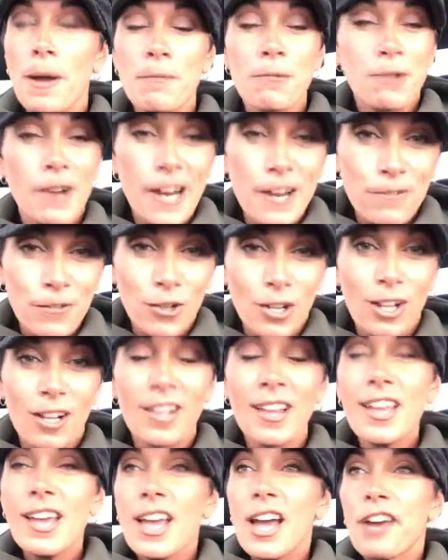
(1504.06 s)
I'm
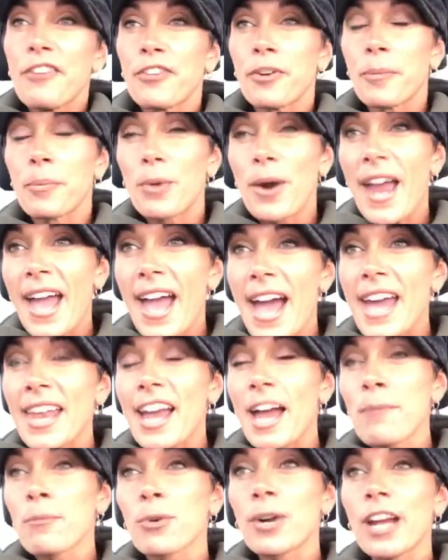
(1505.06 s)
grateful for Brad.
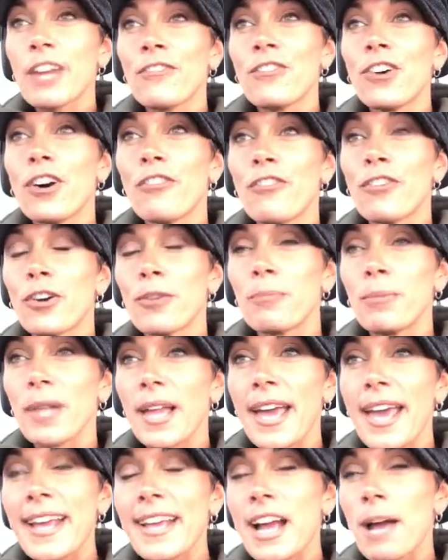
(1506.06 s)
I'm grateful for
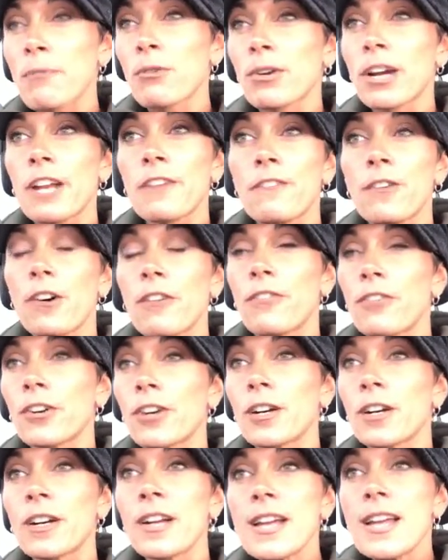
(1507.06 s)
Blake. I'm grateful
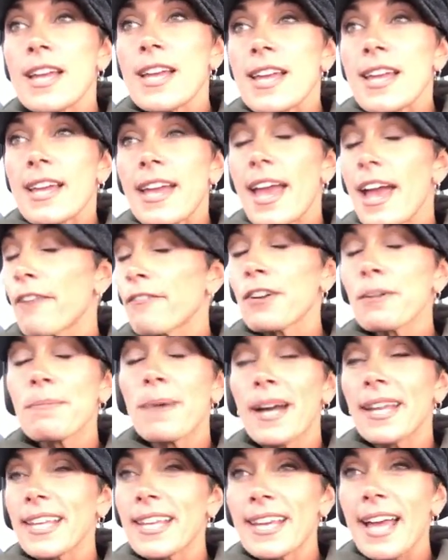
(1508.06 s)
for
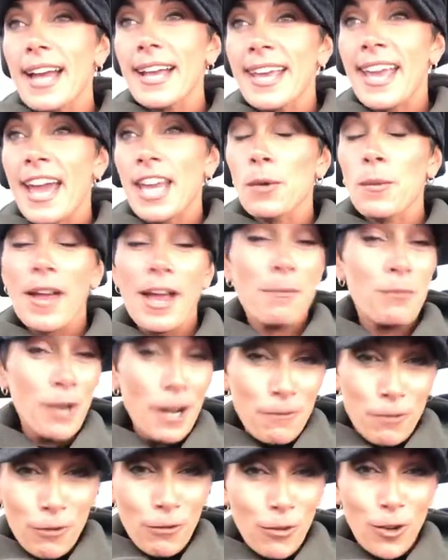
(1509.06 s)
everybody at Canaway. I'm
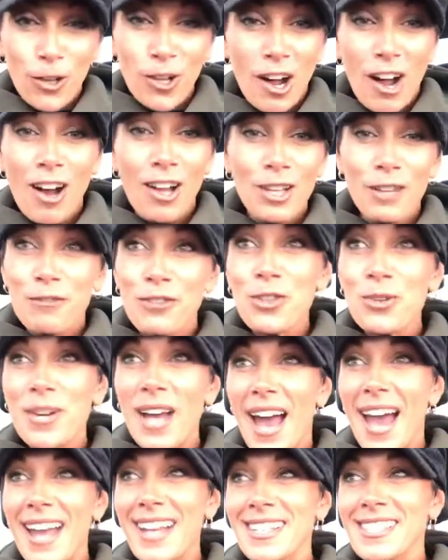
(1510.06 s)
grateful for all of you
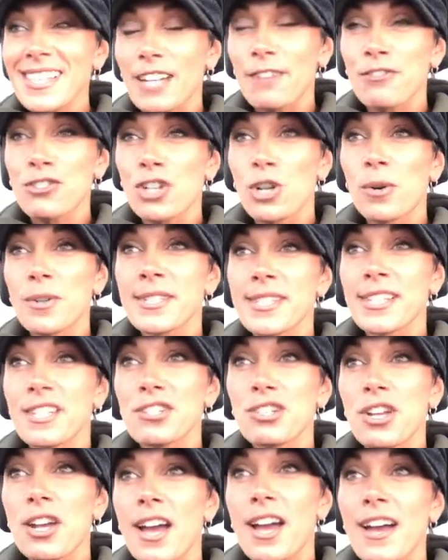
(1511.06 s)
guys that have
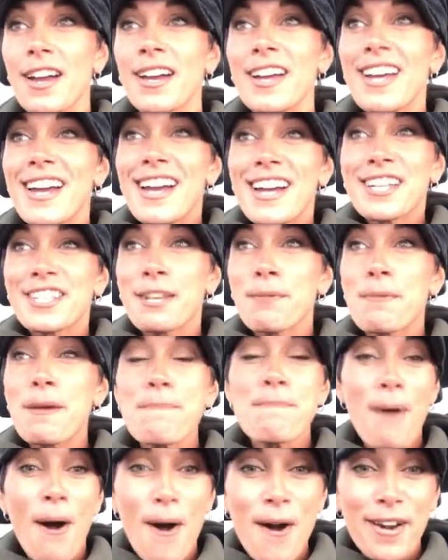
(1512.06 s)
chosen to
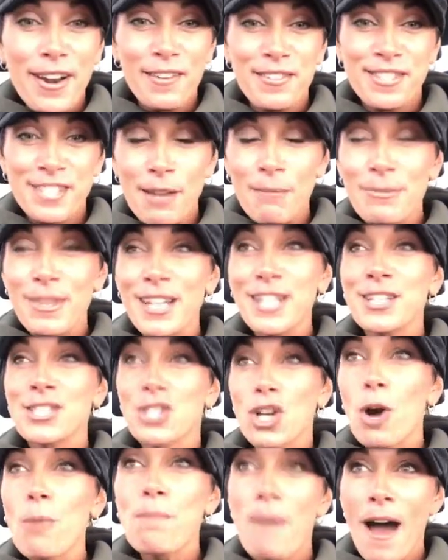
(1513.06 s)
be part of something
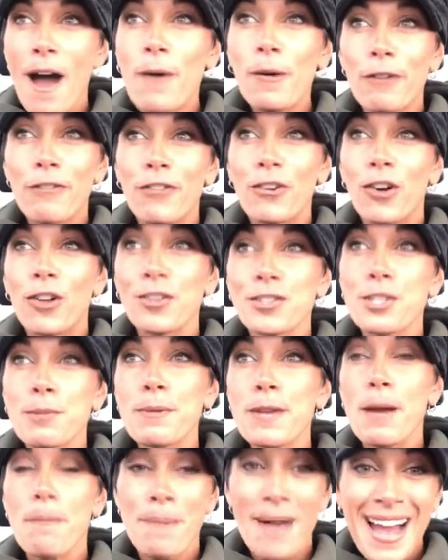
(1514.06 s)
so powerful, to
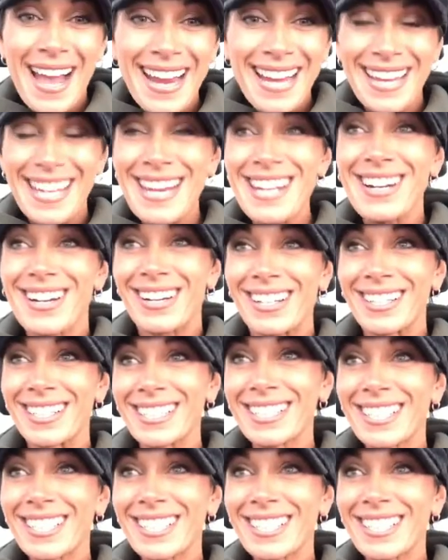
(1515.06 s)
be a pioneer